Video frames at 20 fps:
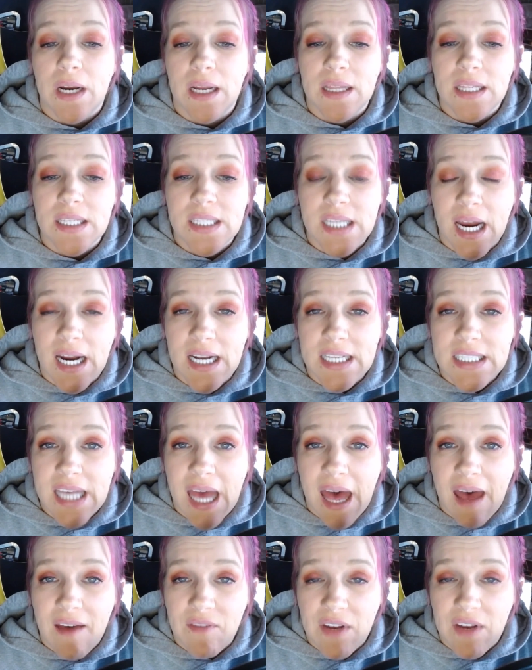the sinus
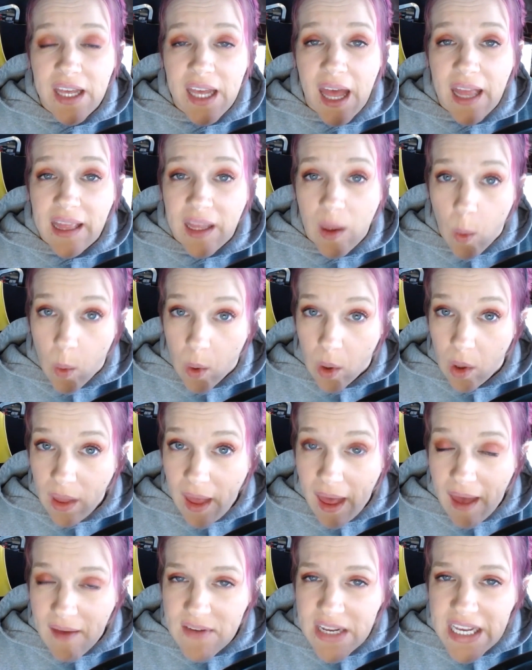cavity and the oral
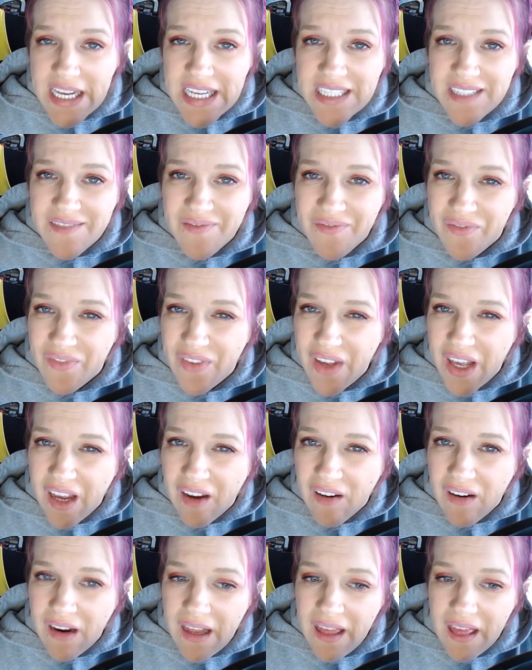cavity is
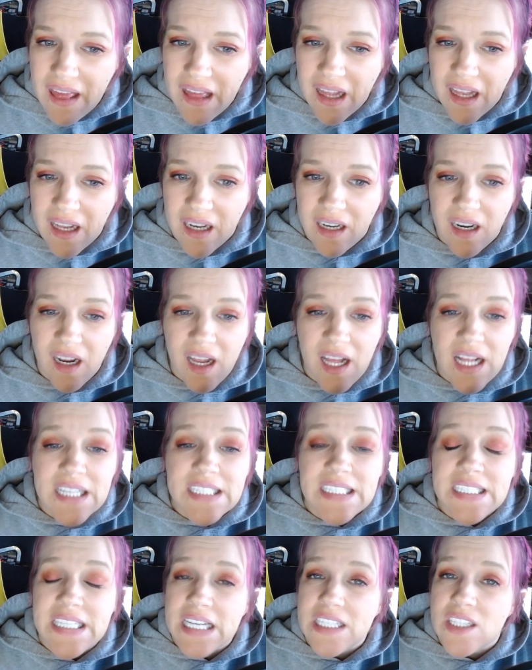very thin.
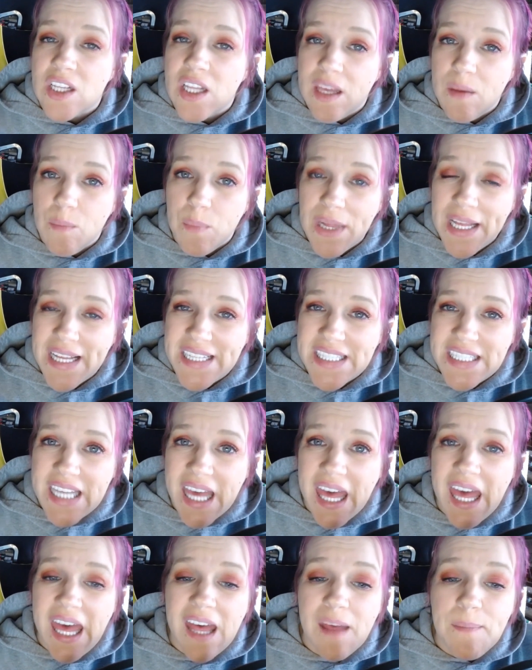Dental implants
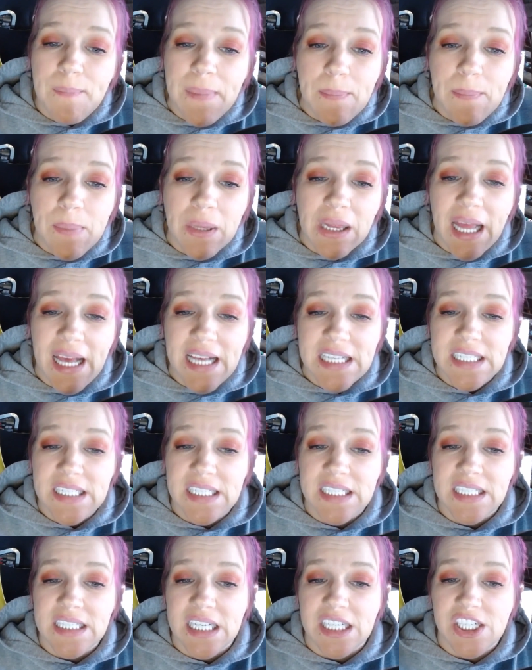can't be placed
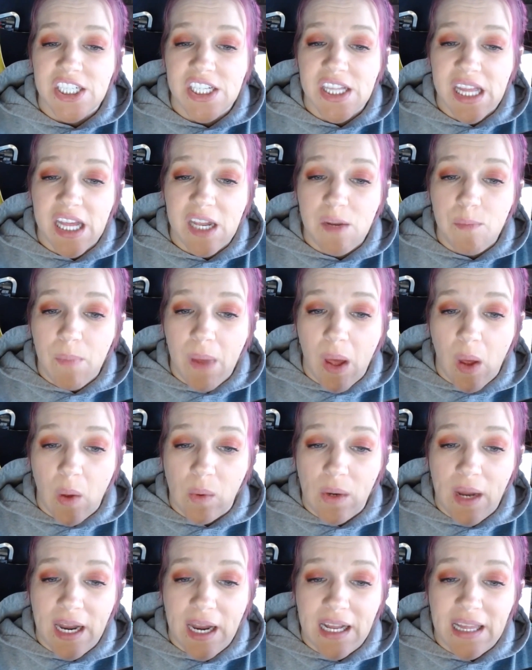in such thin
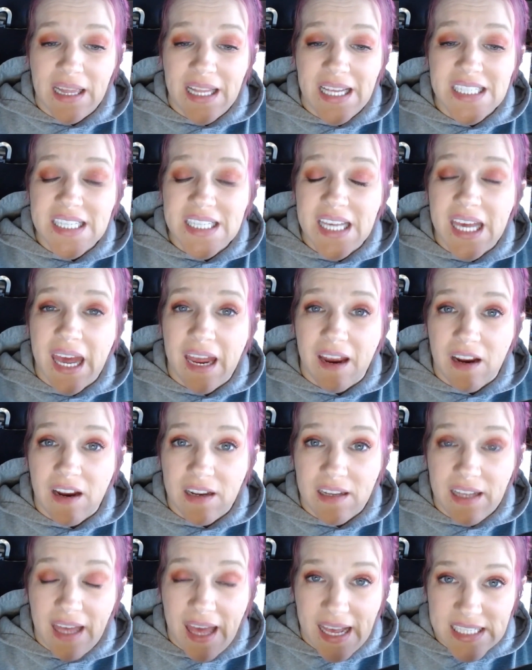bone, and in these
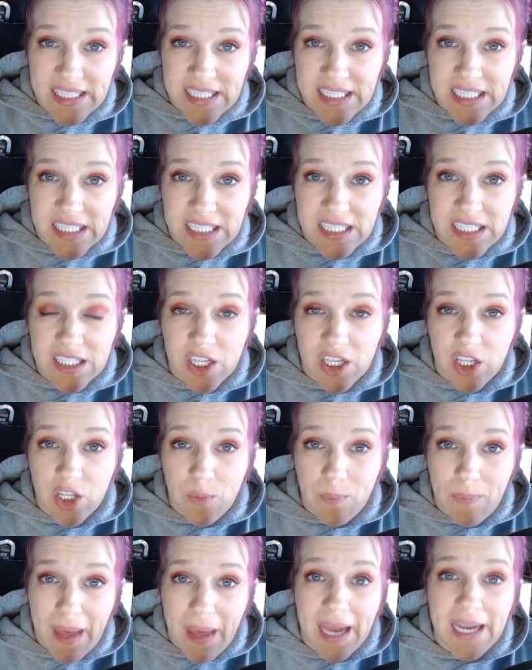cases, you
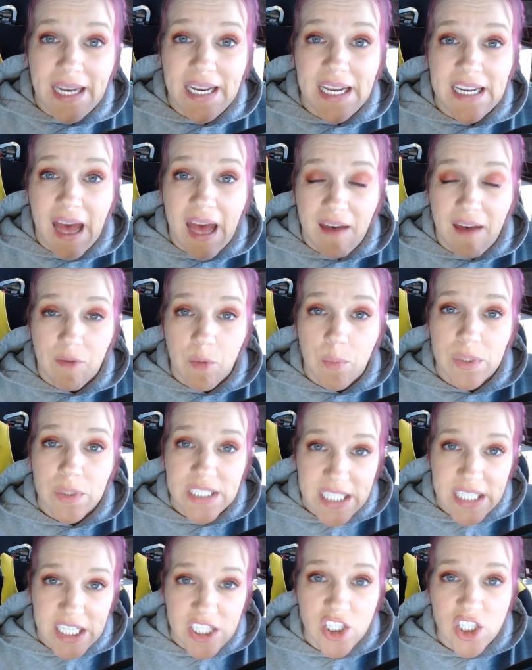may need to have a
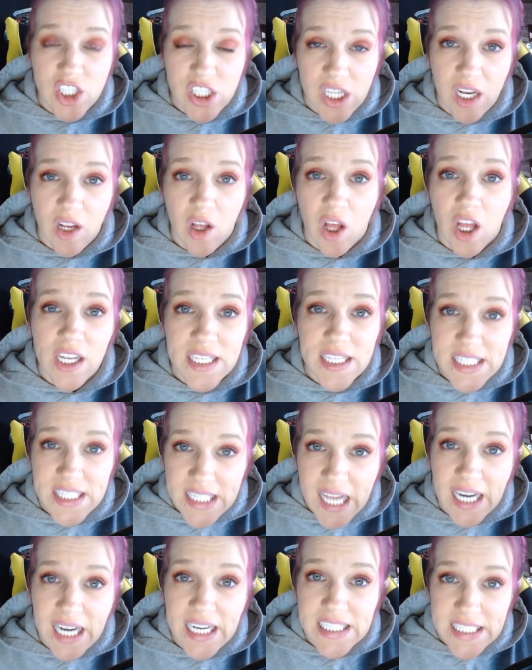procedure done called a
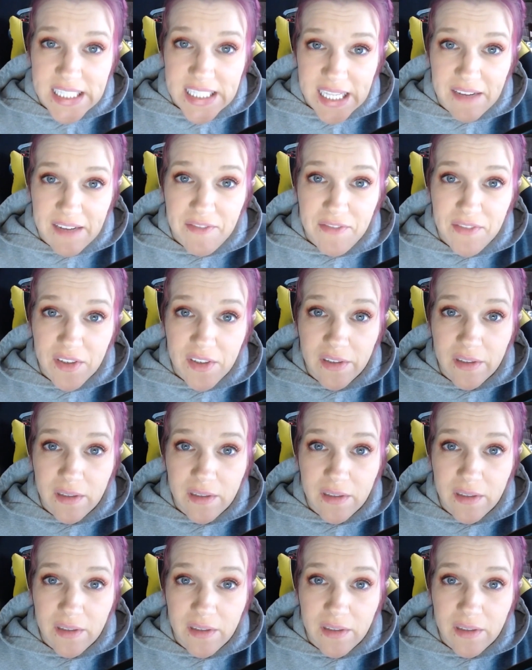sinus lift.